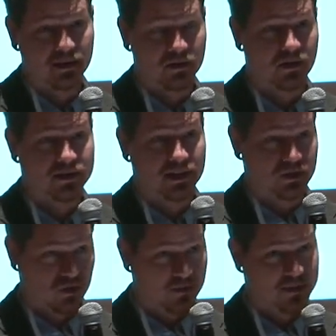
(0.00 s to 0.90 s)
cross-site
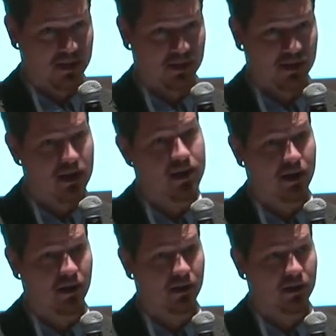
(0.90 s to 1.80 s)
scripting in
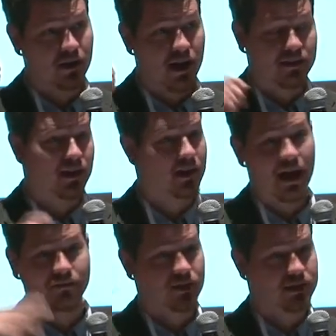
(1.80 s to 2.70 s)
there, and then
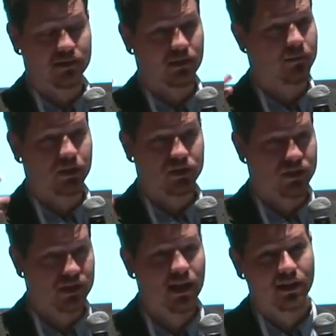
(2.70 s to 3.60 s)
I visit their malicious
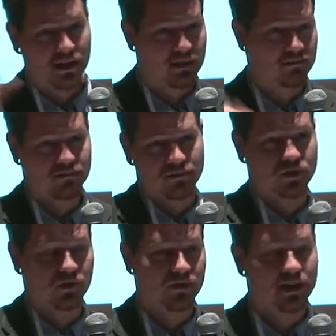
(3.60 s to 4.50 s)
site and
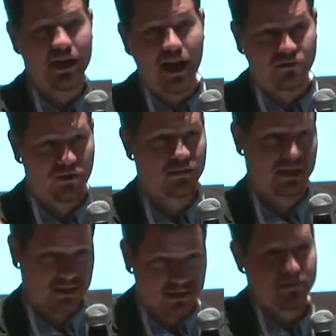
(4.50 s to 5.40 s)
sort of in an iframe
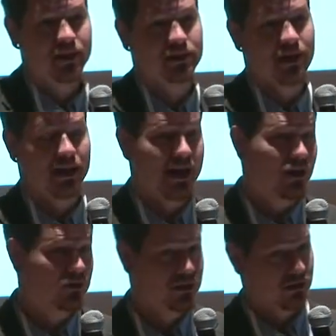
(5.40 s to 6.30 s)
it submits that
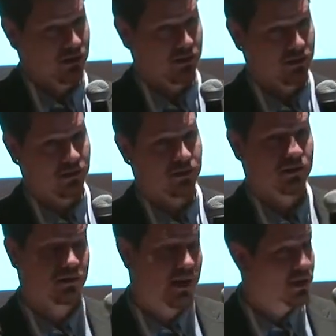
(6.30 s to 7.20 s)
out,
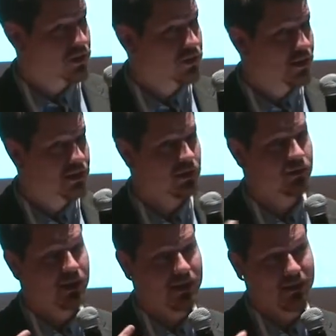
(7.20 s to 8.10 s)
that could do it. So
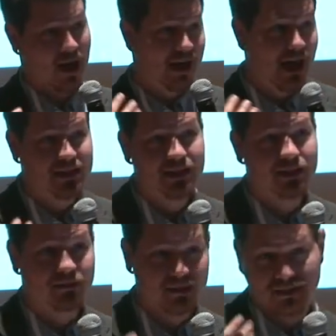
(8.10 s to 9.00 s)
I did
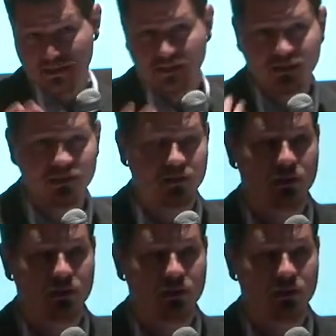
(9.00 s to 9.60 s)
it. It's the